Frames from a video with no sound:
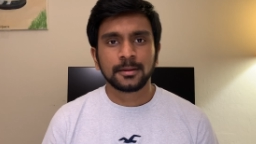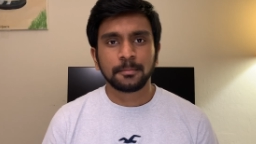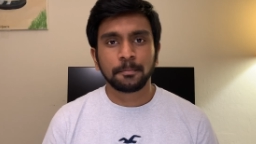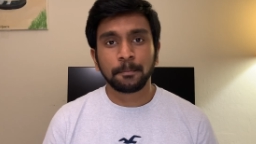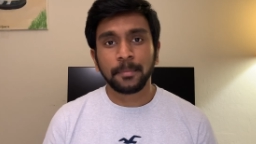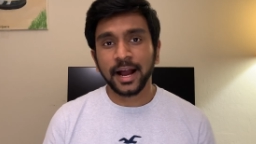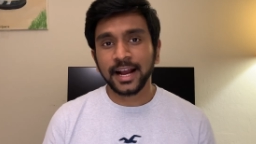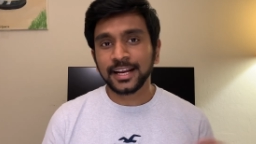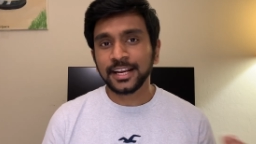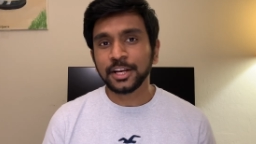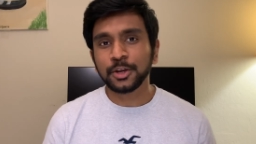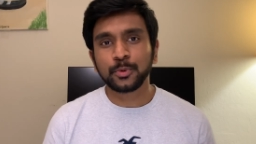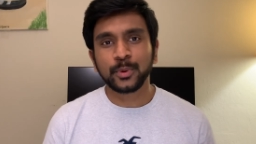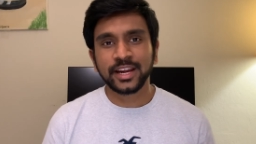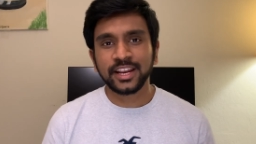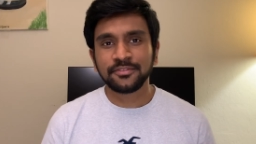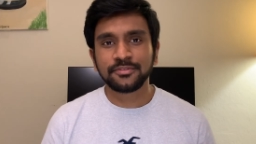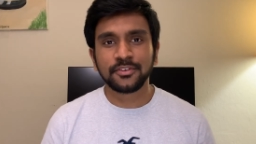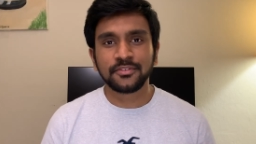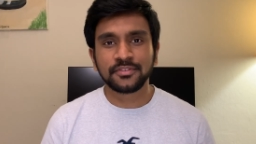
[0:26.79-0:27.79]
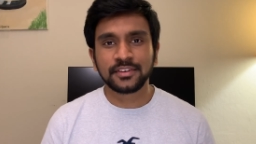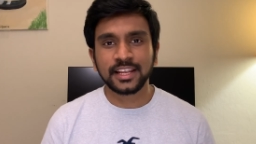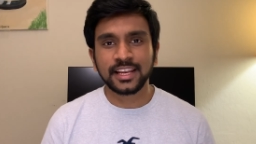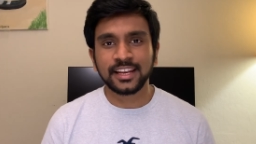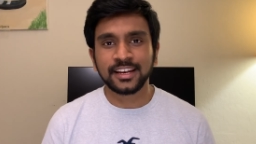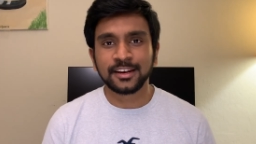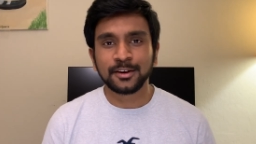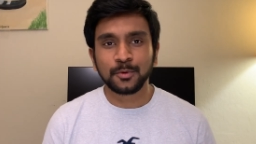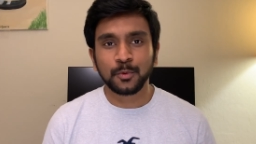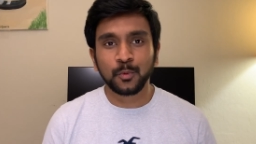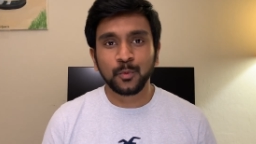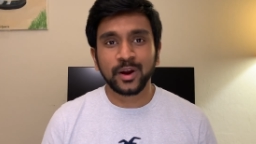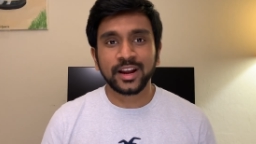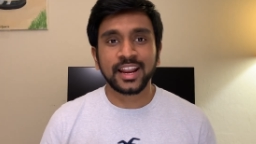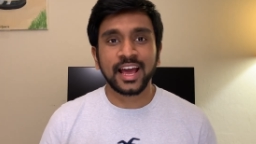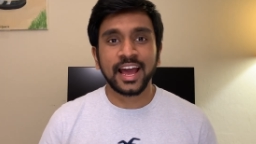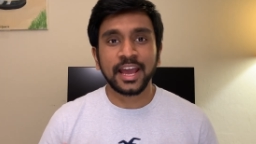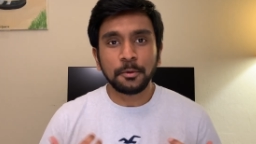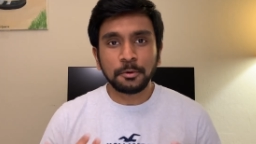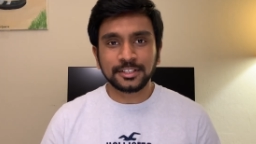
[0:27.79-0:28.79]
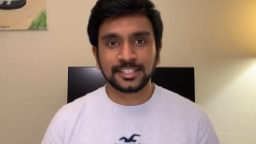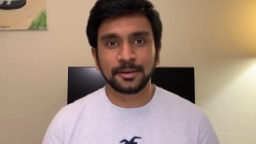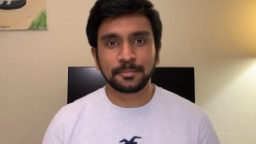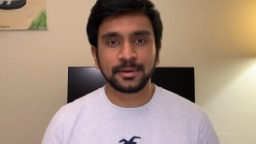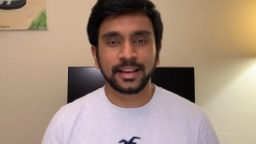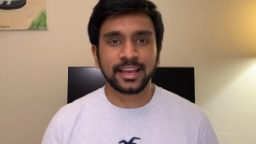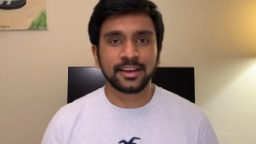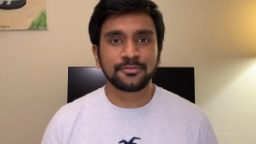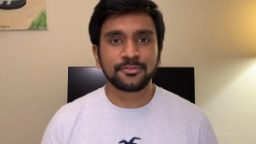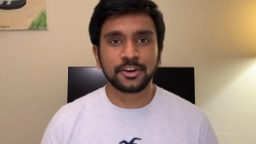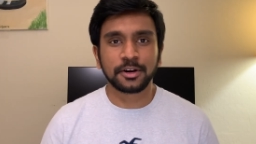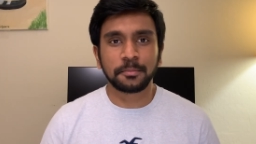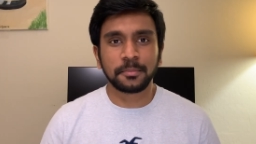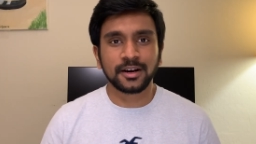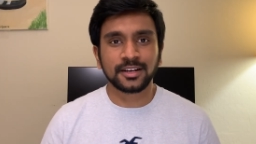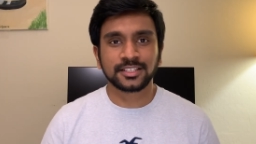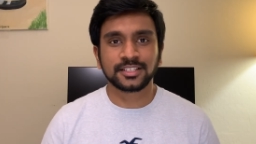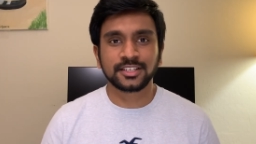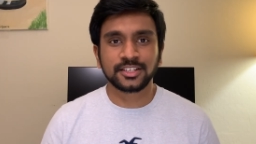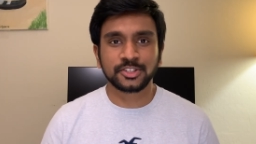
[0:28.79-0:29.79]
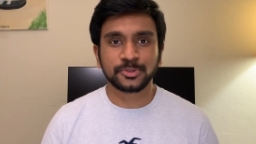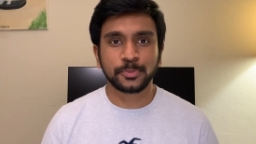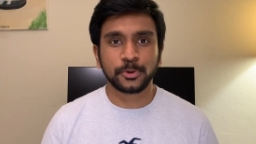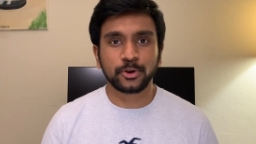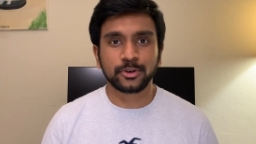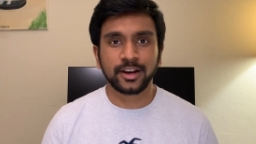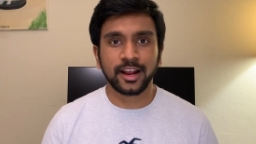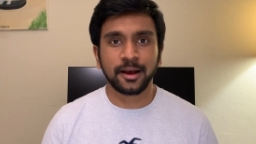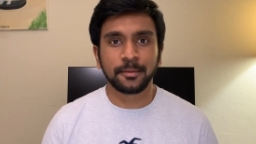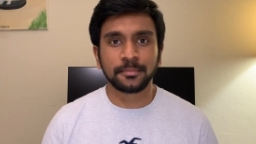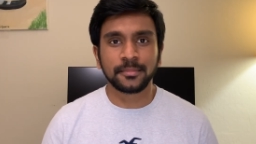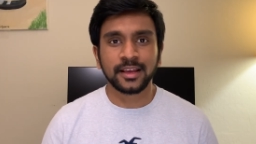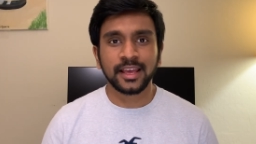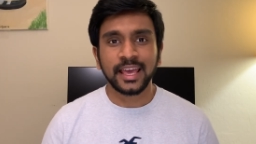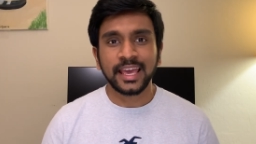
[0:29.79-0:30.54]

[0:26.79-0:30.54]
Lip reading: Back in 2015, when I was applying for a master's program,